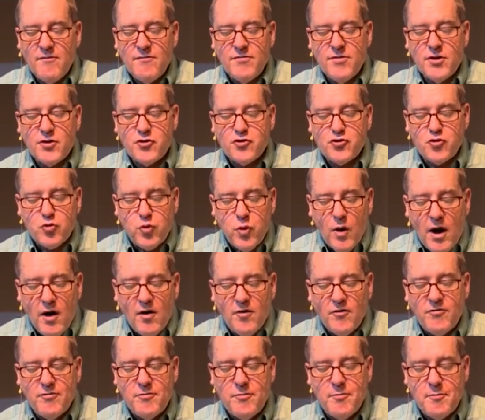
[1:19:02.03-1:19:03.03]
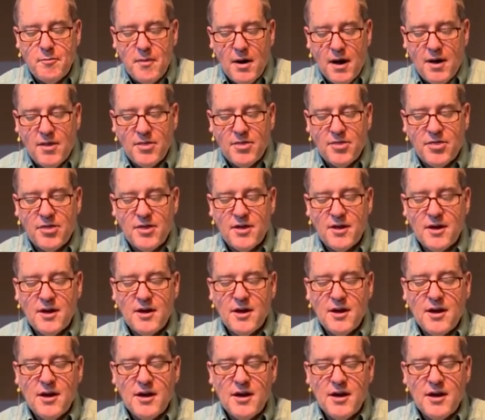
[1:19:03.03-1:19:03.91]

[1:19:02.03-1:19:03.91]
of the 12th month.